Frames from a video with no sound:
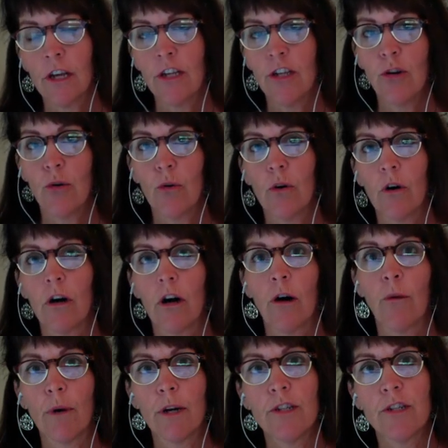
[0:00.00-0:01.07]
your
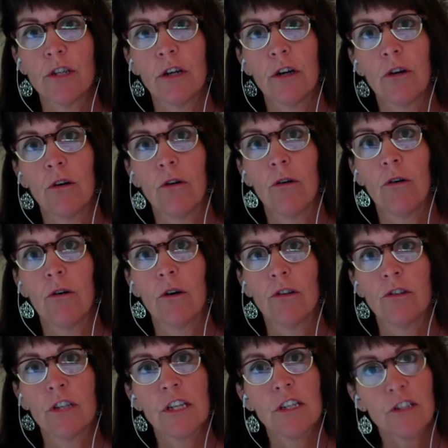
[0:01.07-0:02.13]
original
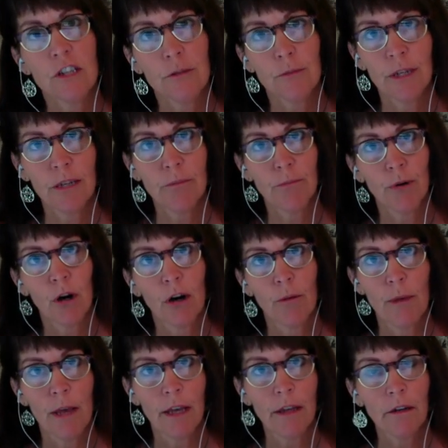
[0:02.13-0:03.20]
TTB
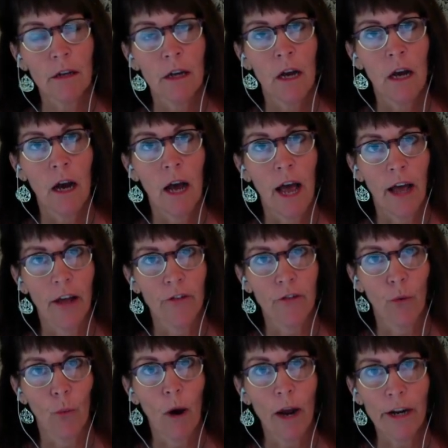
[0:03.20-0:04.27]
permit as a
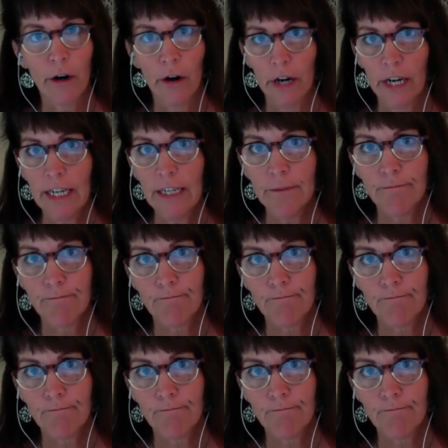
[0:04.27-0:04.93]
winery